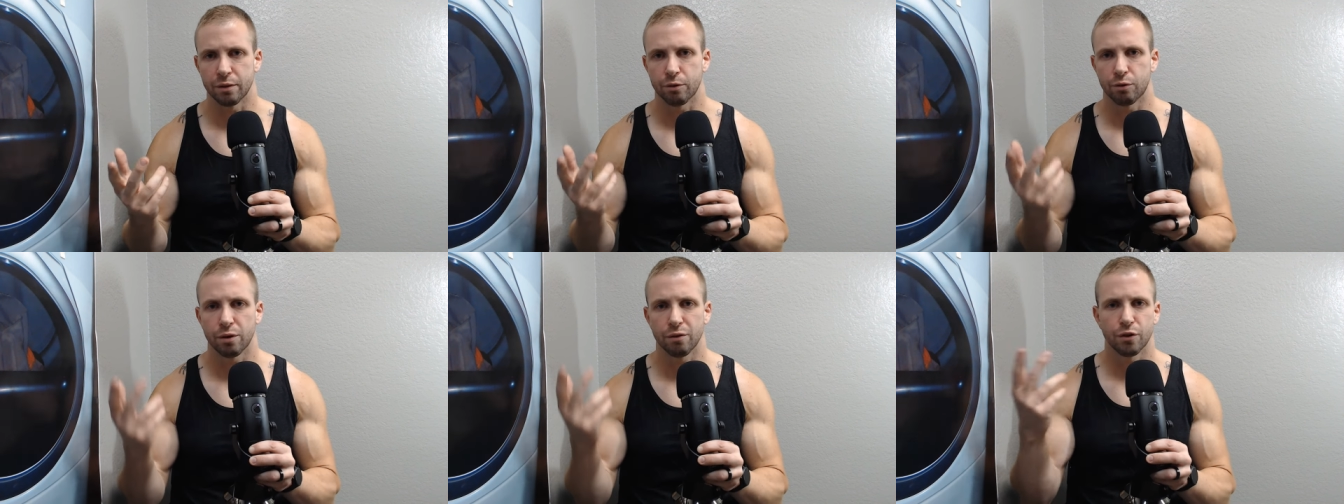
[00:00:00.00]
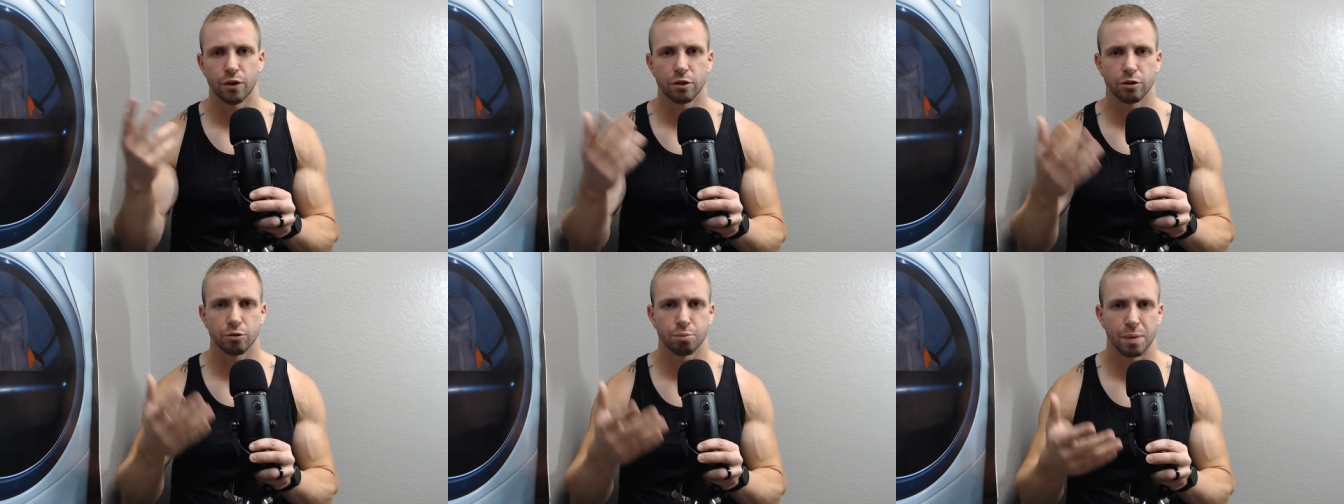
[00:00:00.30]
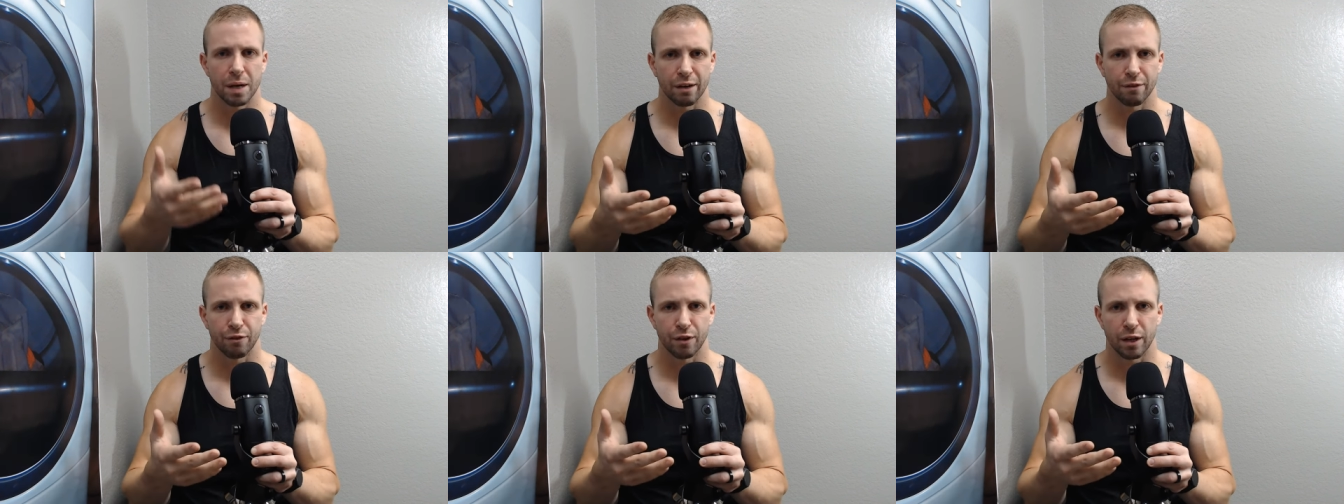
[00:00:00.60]
the reverse
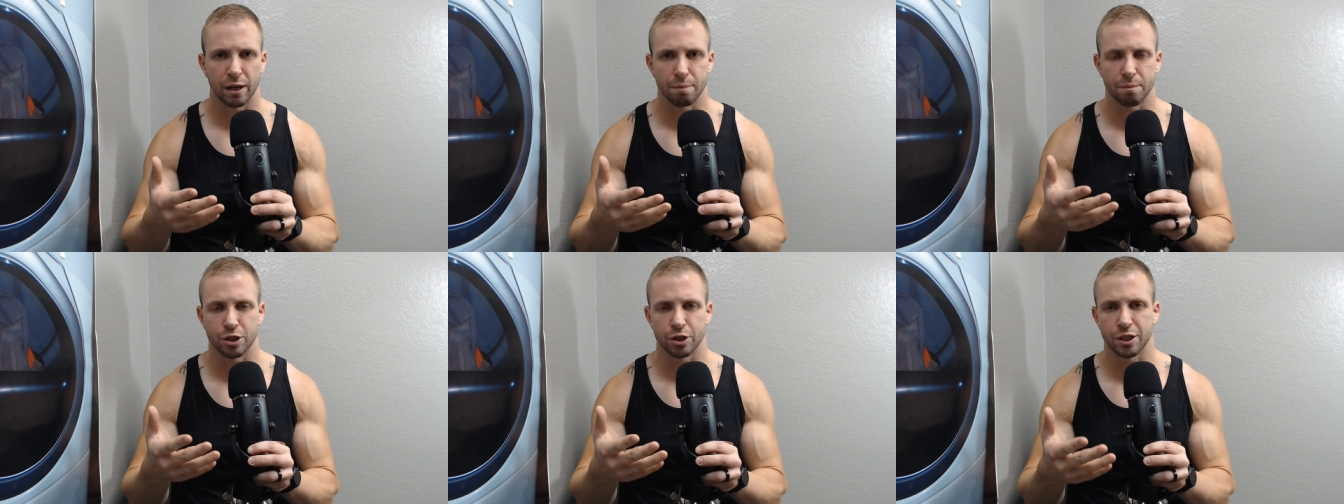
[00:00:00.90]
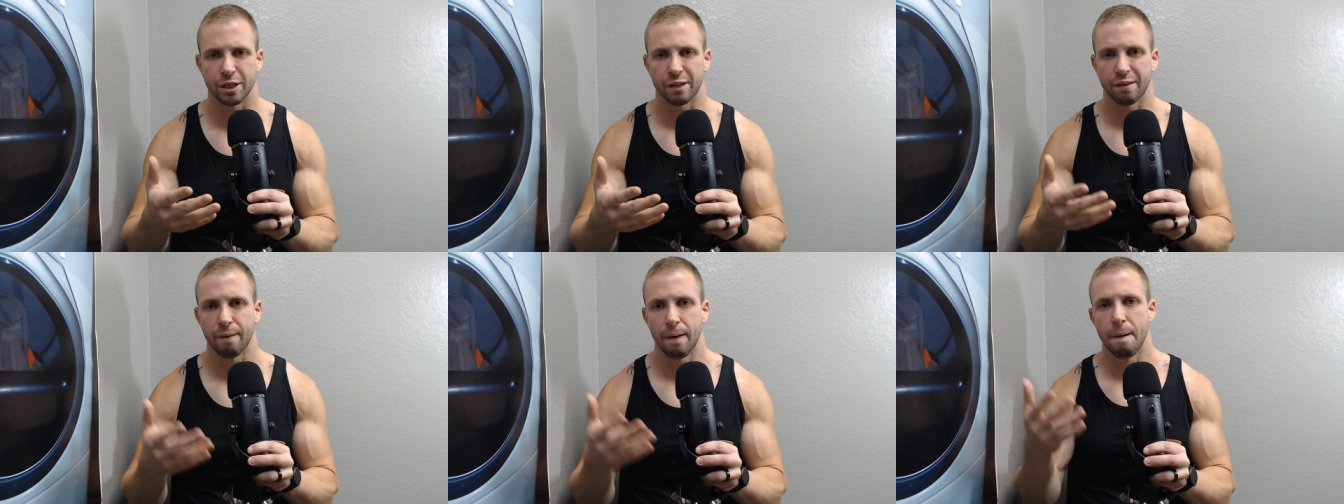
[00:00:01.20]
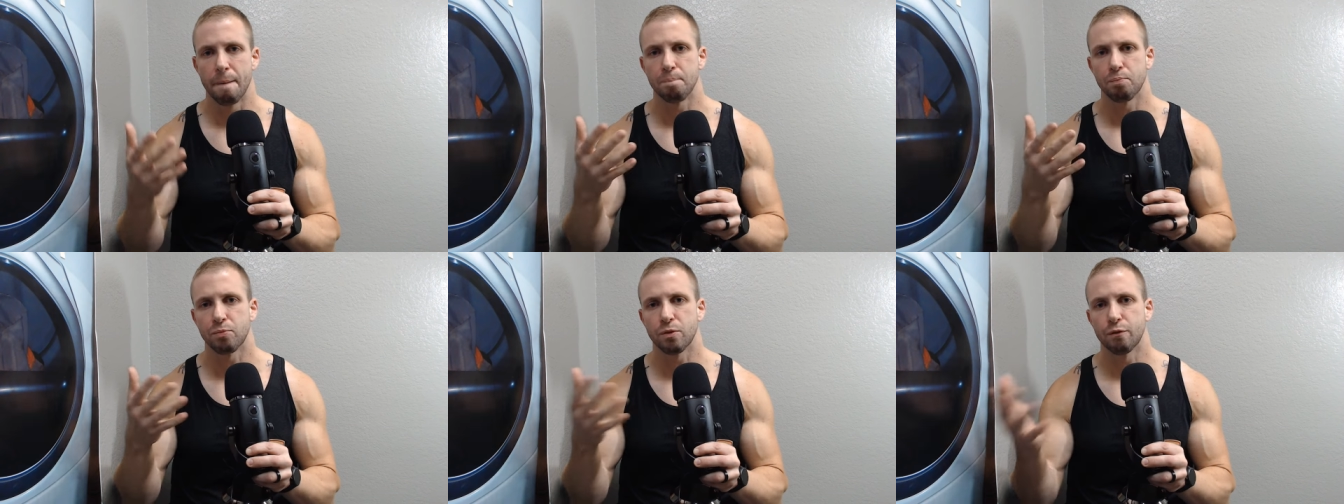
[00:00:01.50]
pec fly machine
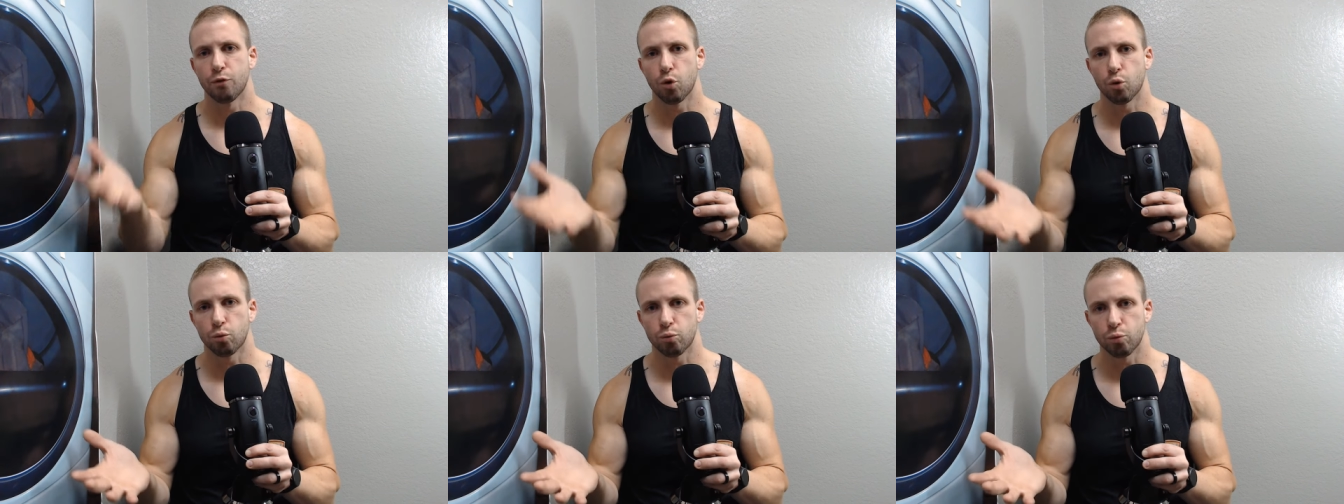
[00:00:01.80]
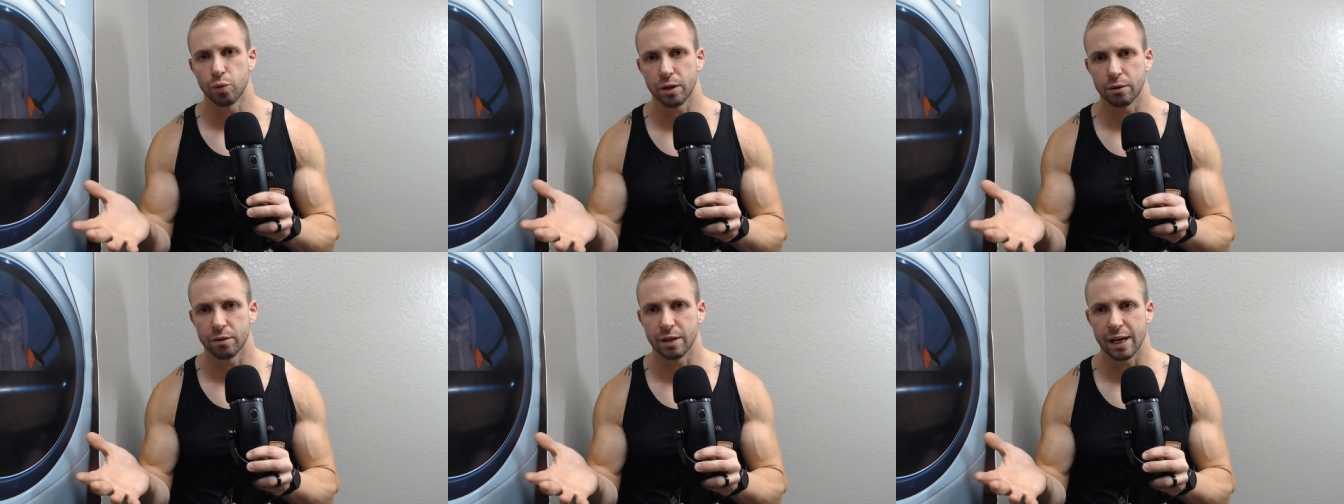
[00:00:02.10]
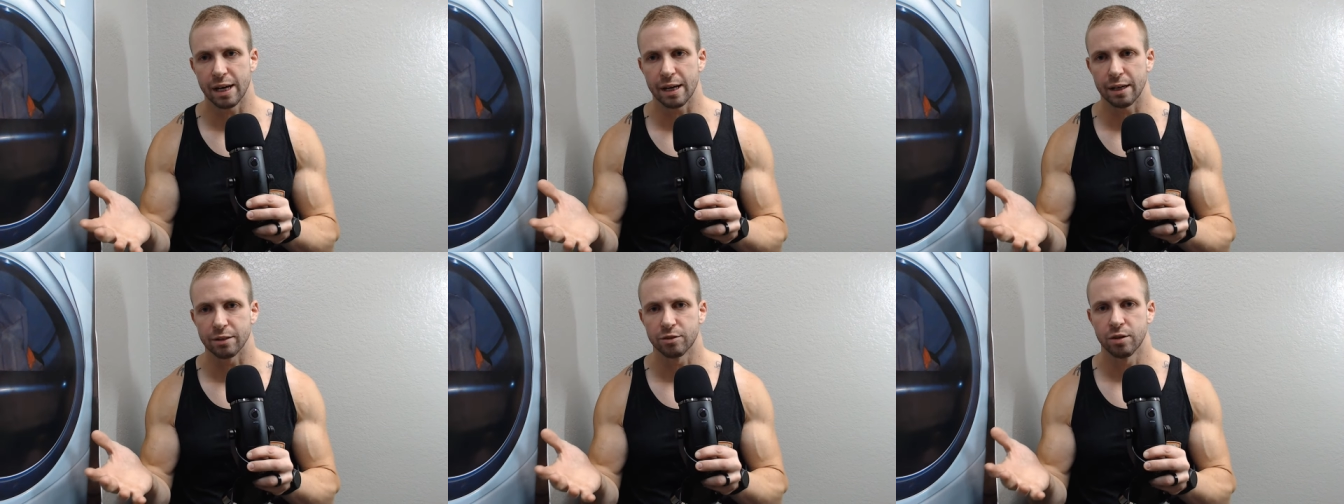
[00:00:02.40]
for rear
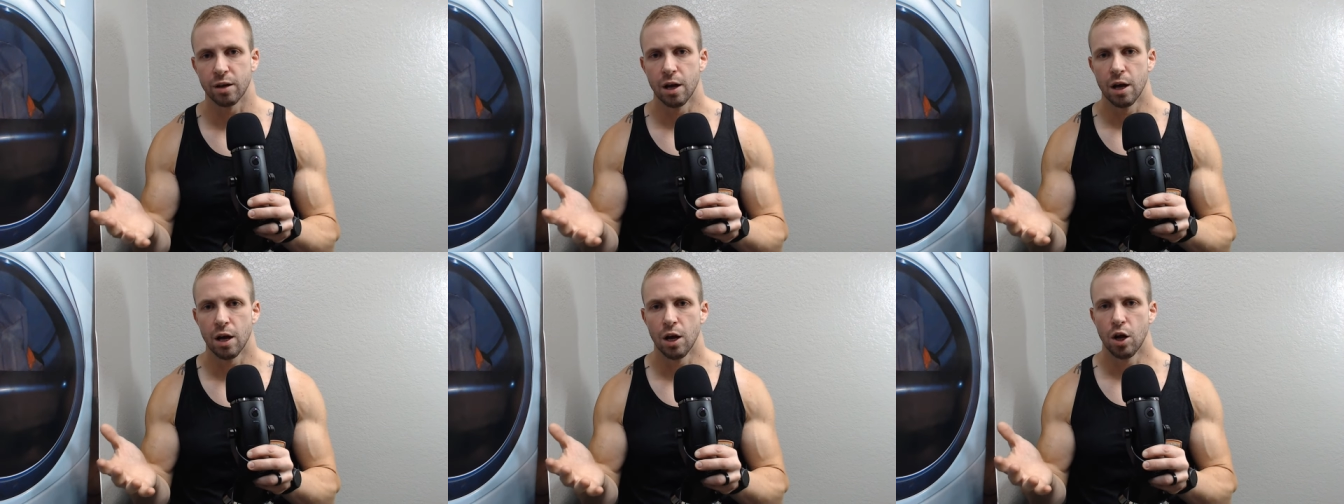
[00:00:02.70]
delts.